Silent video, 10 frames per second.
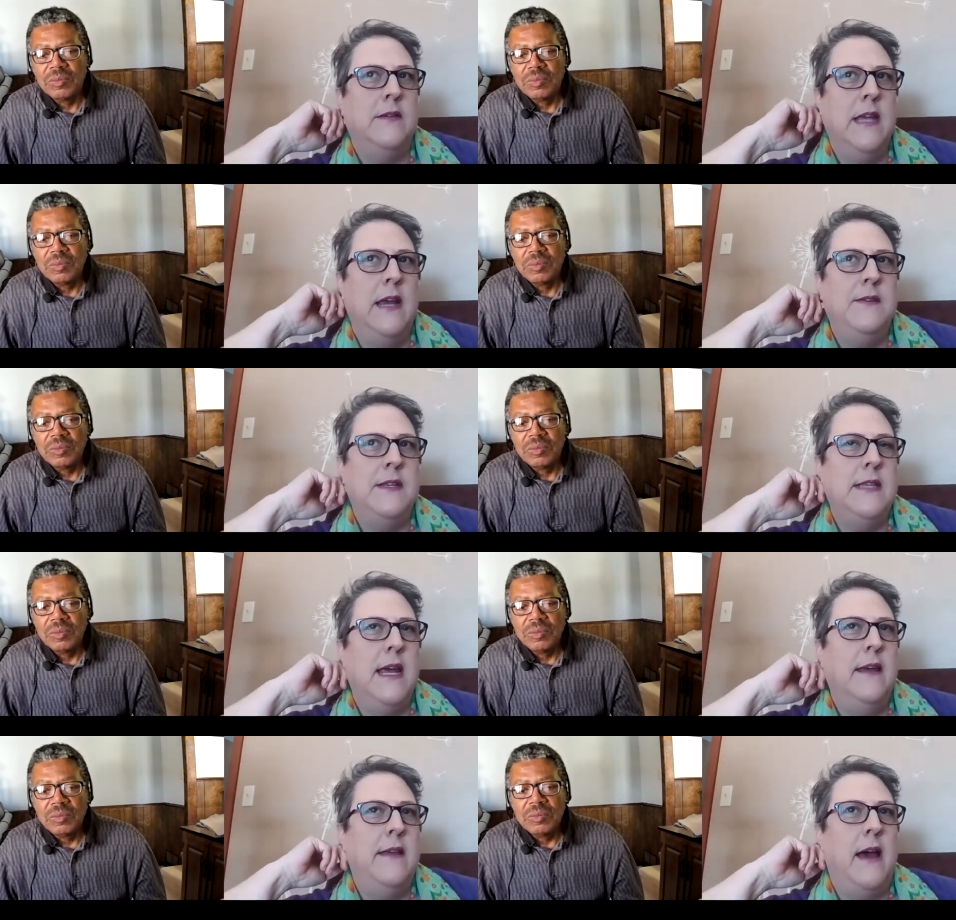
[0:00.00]
Speaker 1: safe to
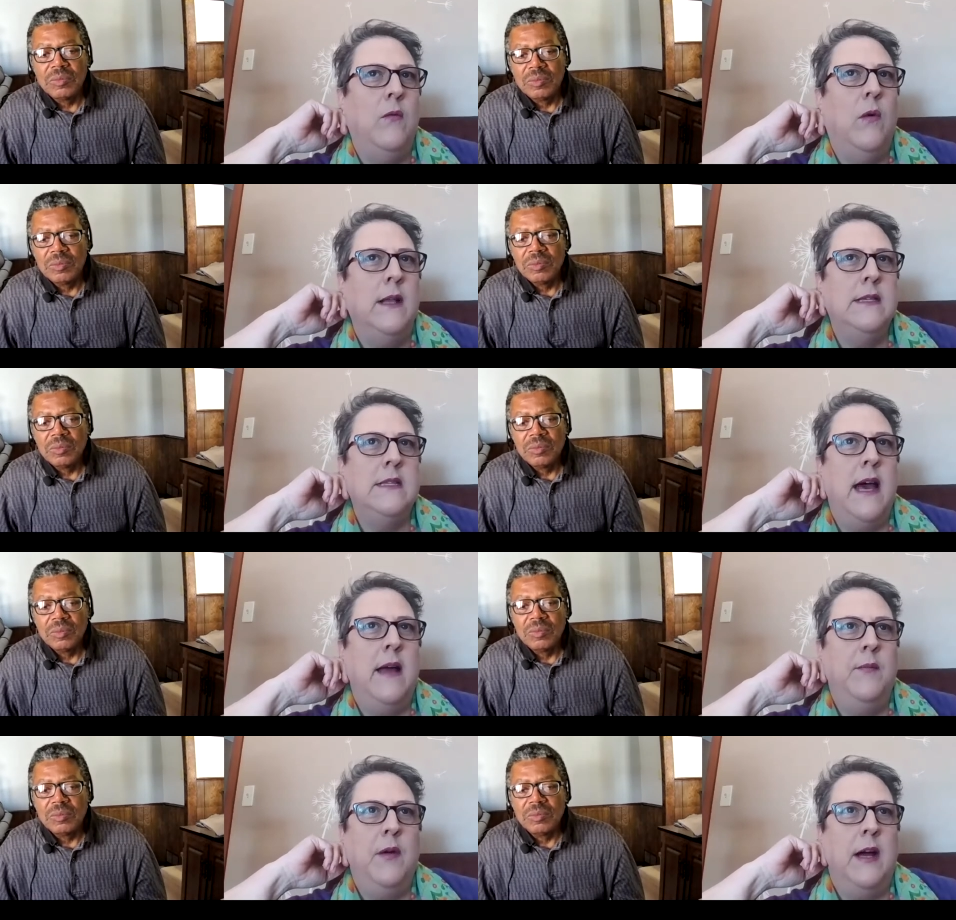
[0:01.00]
say that once
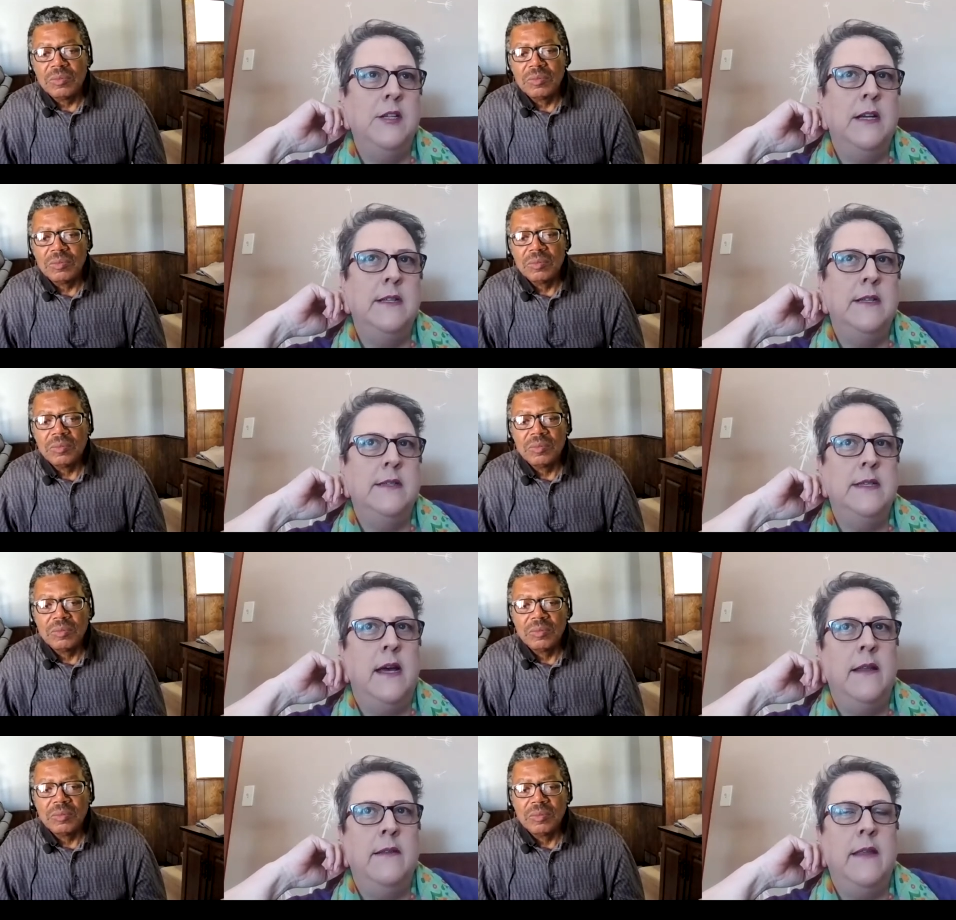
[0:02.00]
that project is
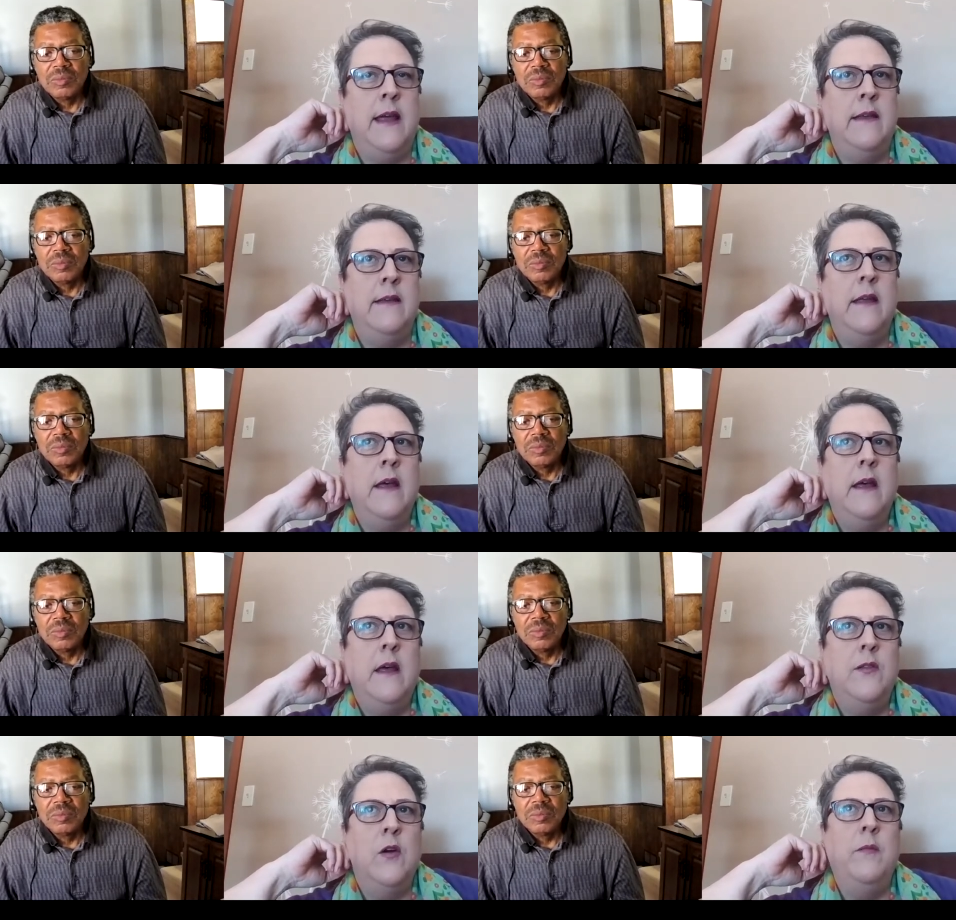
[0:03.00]
done, then
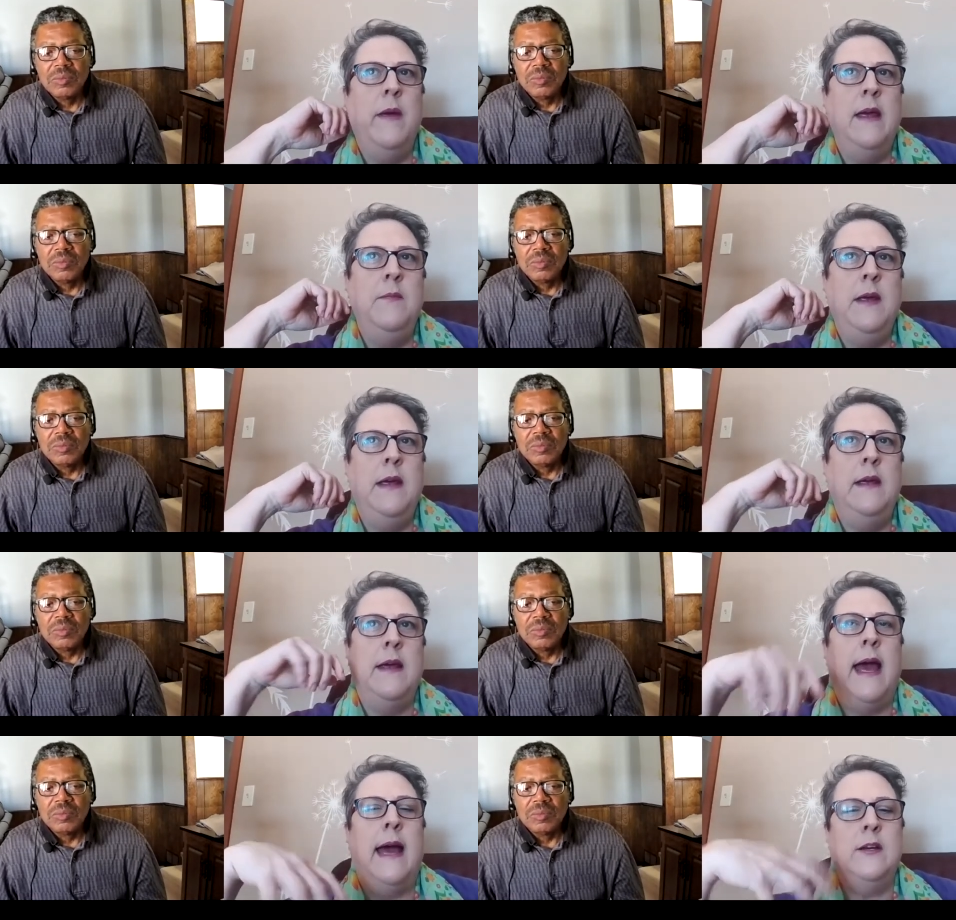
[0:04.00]
there may be
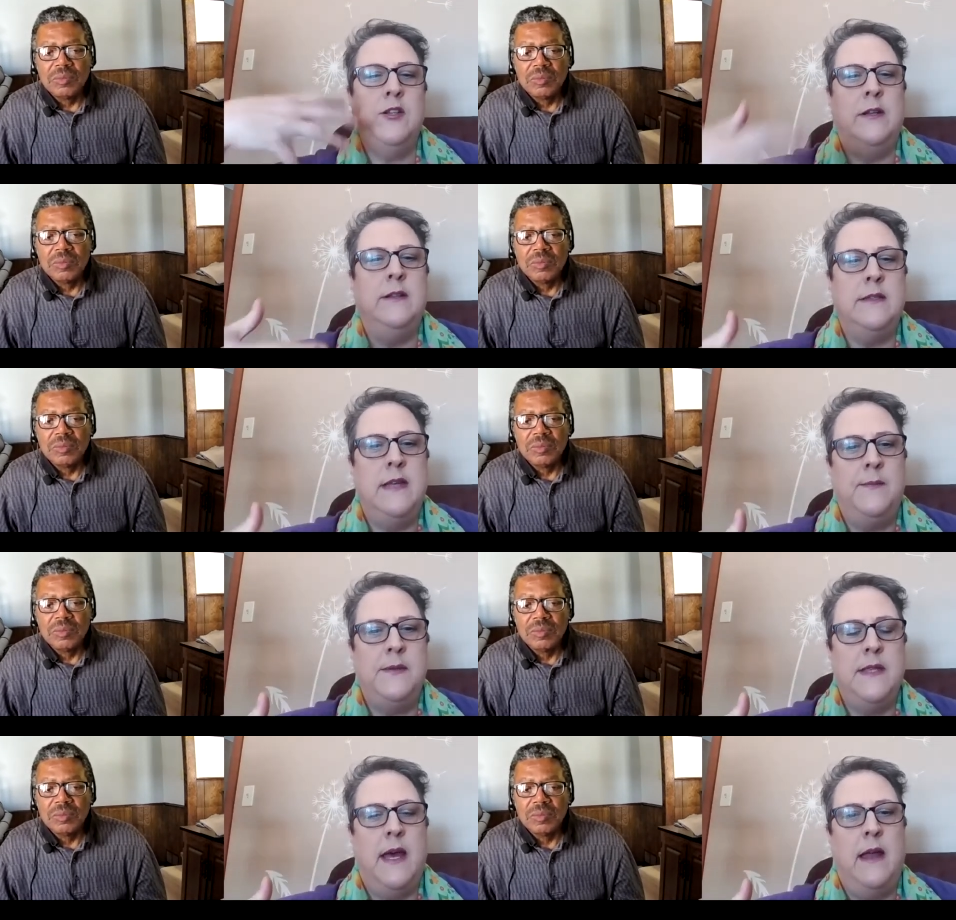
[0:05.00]
action
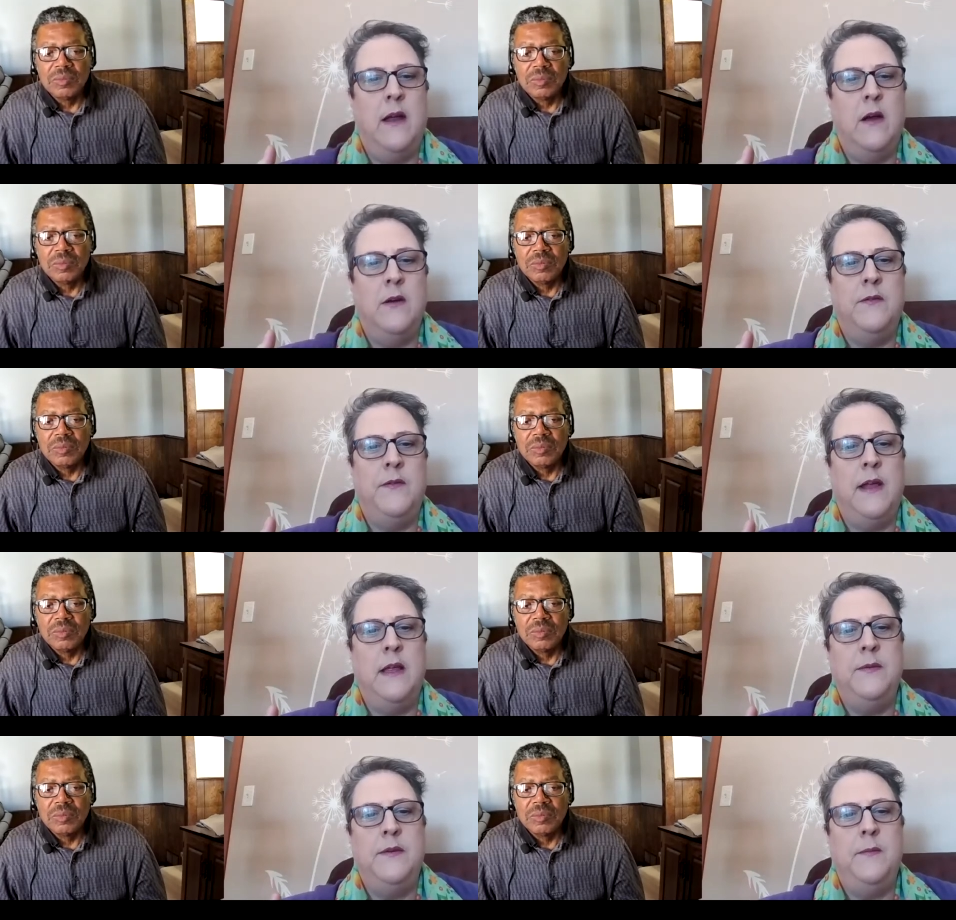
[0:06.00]
steps that are
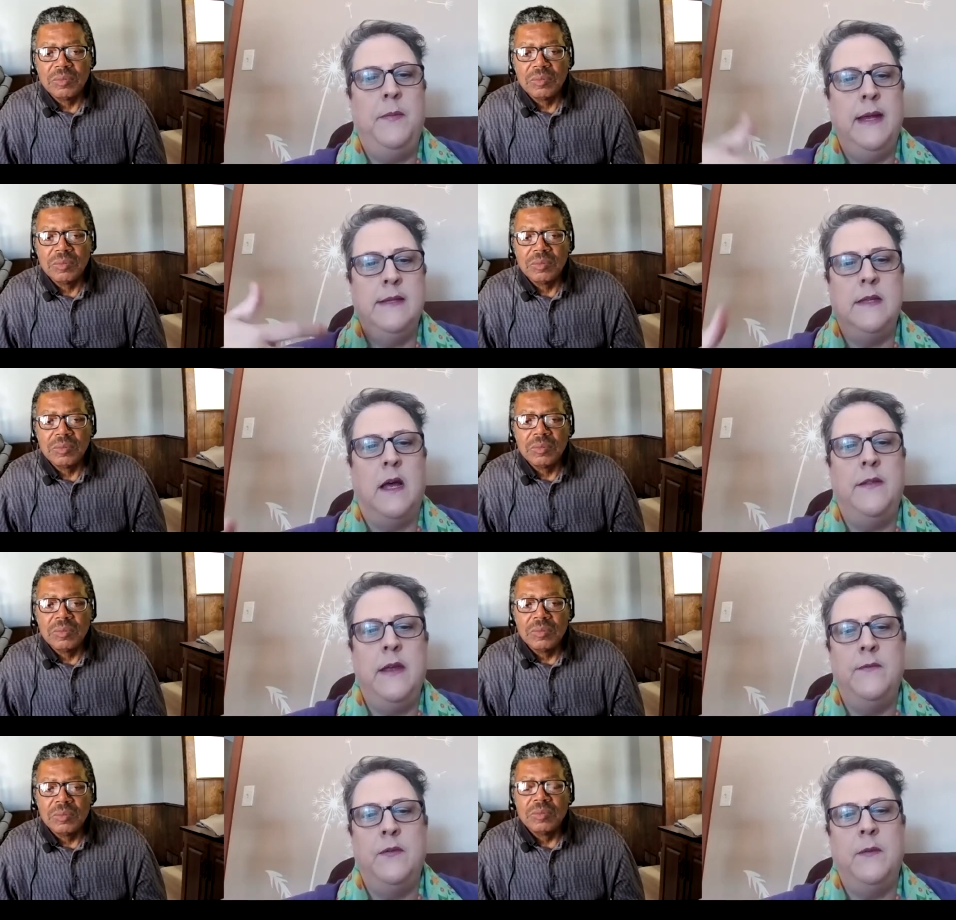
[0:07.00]
developed based on the
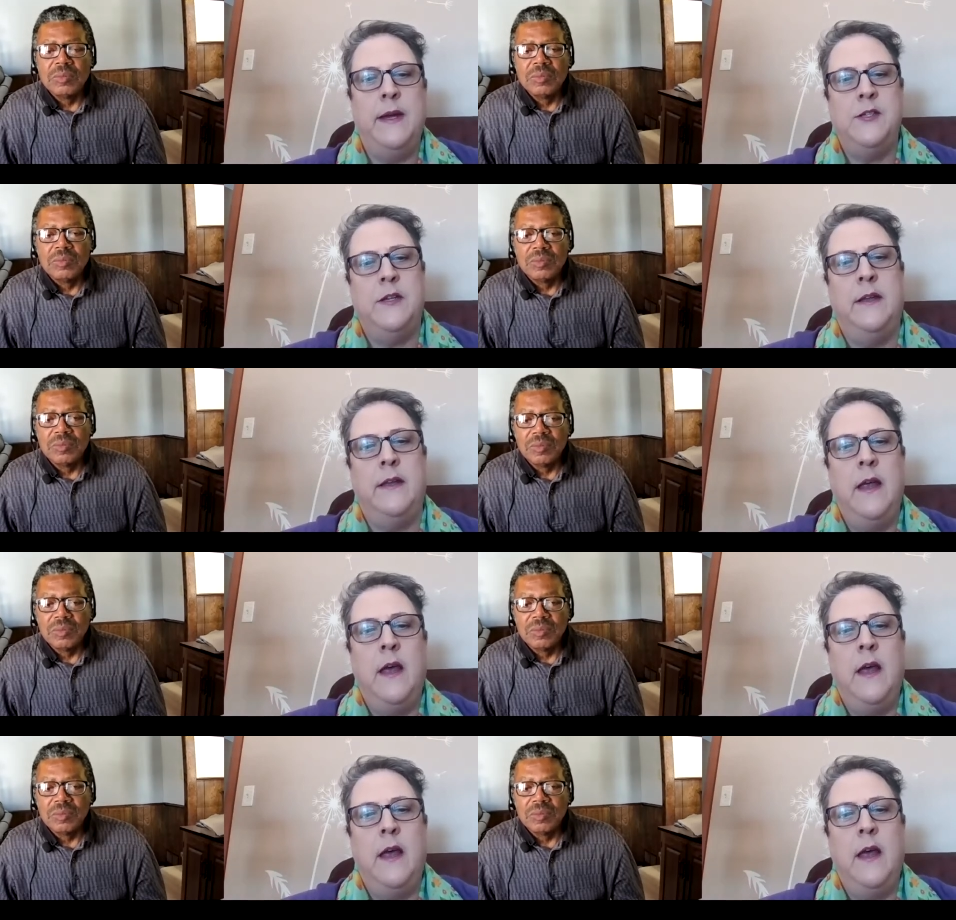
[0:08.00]
information,